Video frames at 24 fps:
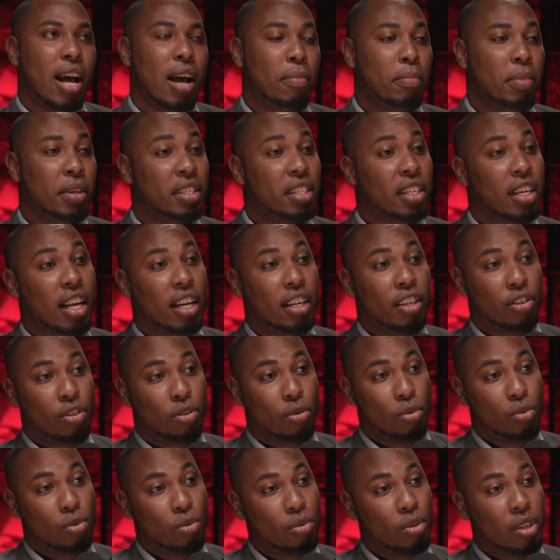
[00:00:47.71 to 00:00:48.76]
are basically
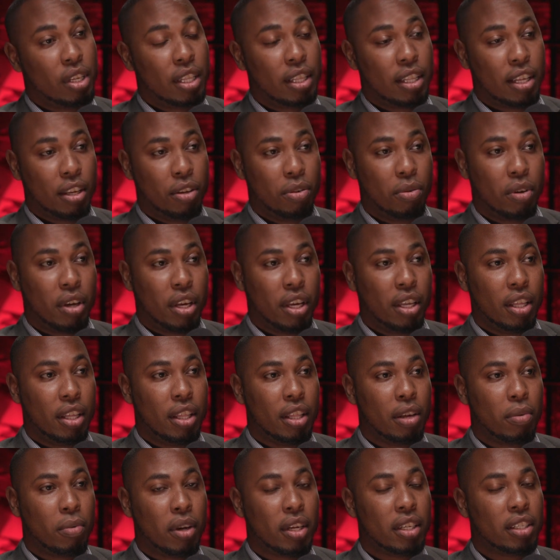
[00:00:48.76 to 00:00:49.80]
two in the UAE,
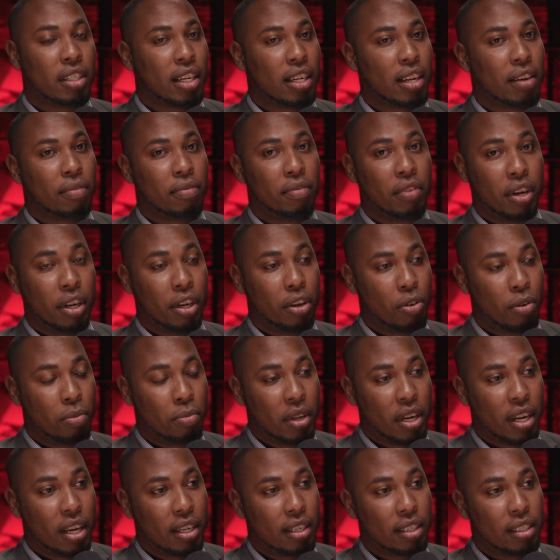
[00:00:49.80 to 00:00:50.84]
the ones that are very
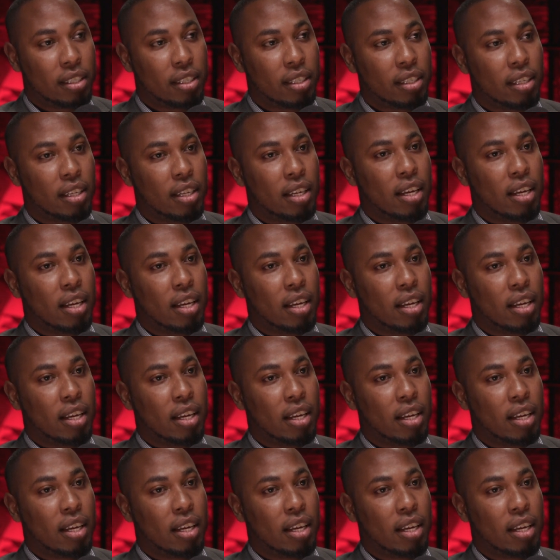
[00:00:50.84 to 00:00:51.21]
dominant.